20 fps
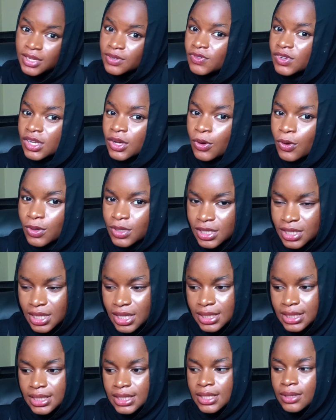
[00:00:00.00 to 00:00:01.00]
that is really
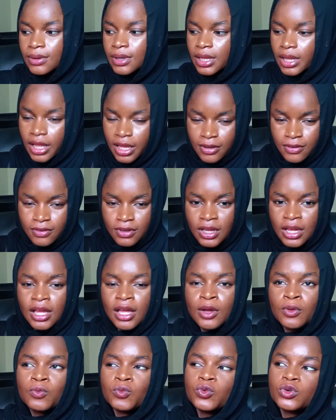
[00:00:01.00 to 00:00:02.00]
constant in our life.
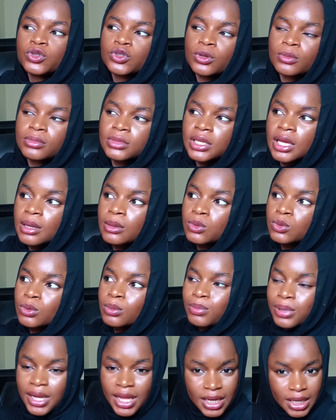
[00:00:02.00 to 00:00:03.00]
But sometimes we
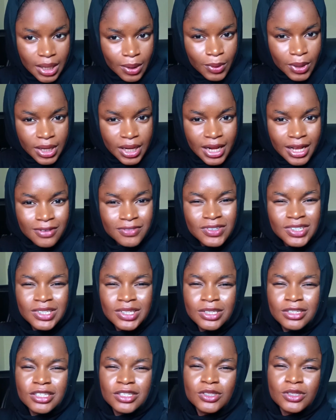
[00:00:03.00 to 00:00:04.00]
plan our life
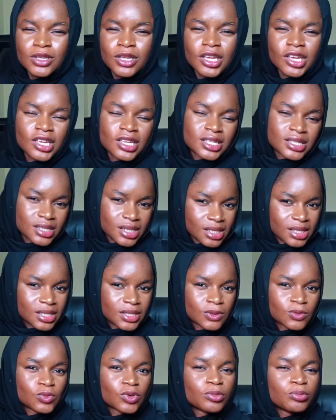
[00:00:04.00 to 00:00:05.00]
in a
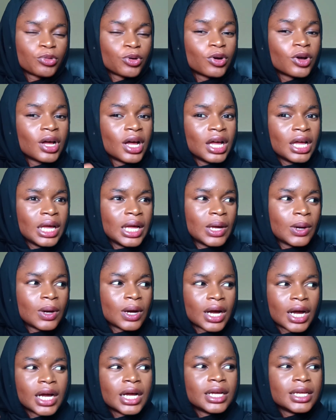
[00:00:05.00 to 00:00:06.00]
certain way, but
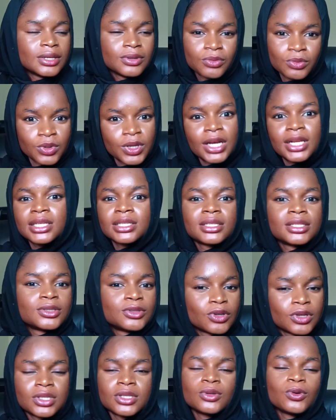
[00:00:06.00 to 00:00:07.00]
in reality it
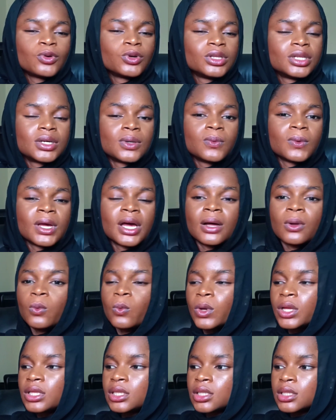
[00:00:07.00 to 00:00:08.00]
doesn't go that way. And
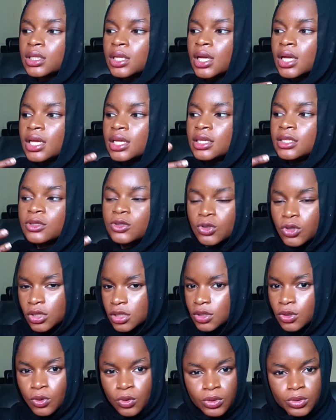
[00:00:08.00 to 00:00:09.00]
when it
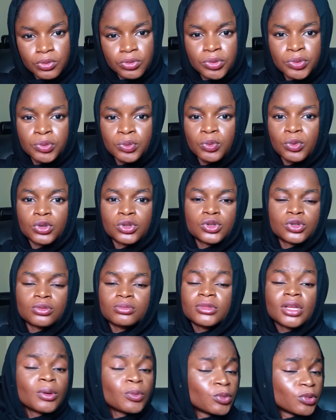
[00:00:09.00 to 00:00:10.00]
doesn't go the way we want,
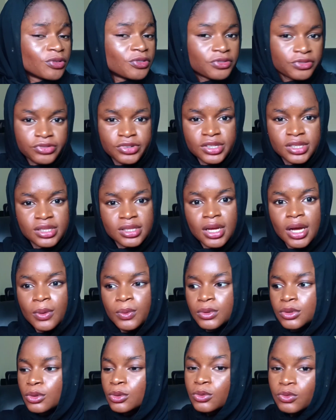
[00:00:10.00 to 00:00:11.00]
sometimes we freeze and
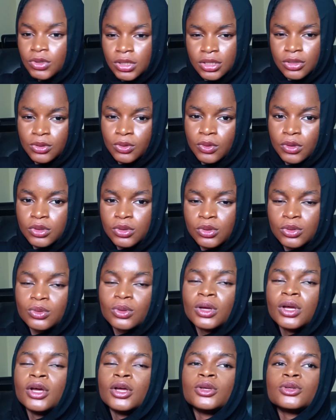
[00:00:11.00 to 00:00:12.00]
we don't really know what to do.
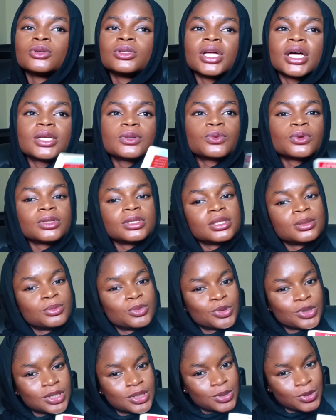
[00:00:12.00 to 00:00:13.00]
So that's what this
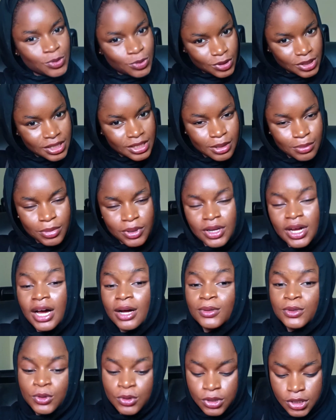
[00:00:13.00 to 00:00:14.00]
book is talking about,
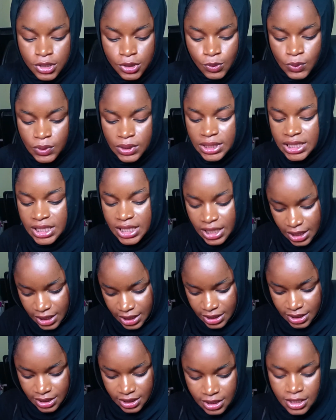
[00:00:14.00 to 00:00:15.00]
how to deal with
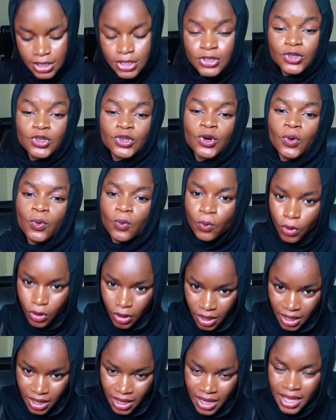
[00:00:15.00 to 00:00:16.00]
change in your
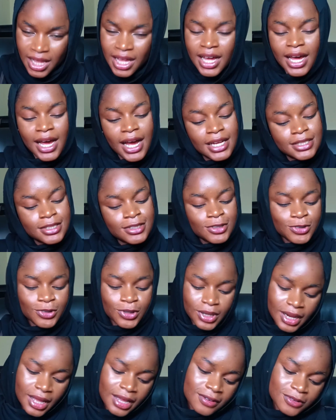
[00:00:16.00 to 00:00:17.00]
work and in
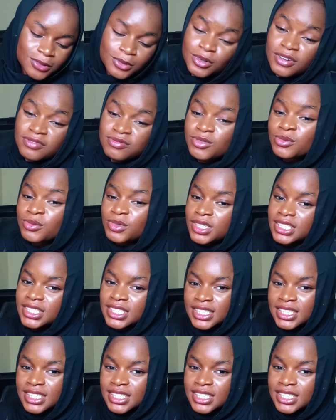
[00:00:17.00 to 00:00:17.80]
your life. So I've not read